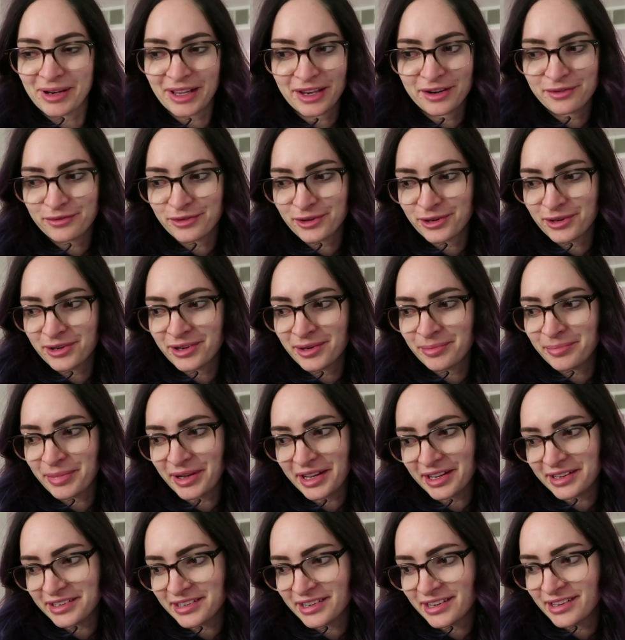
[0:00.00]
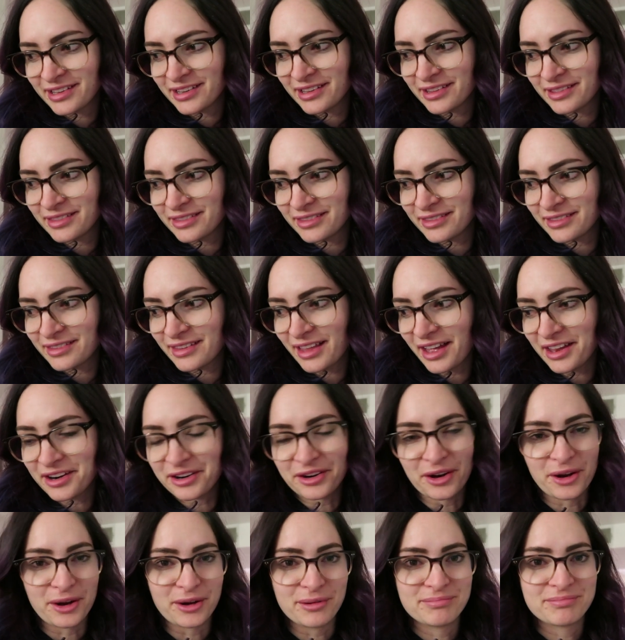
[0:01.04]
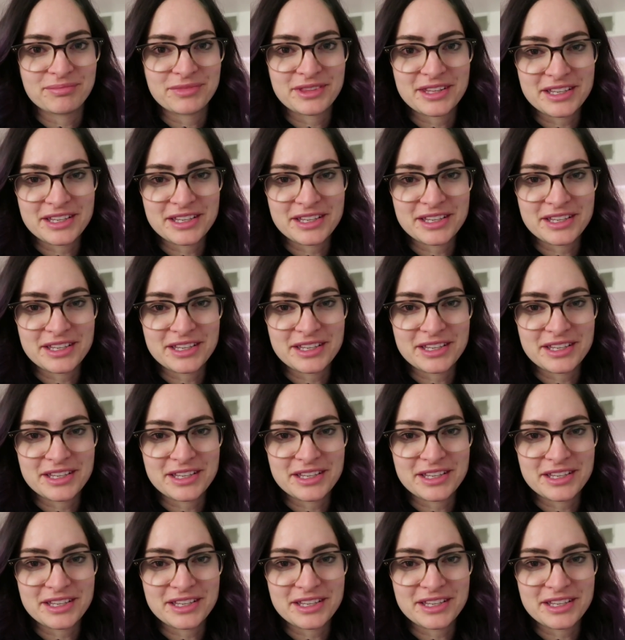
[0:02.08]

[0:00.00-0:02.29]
plain food, but I don't know.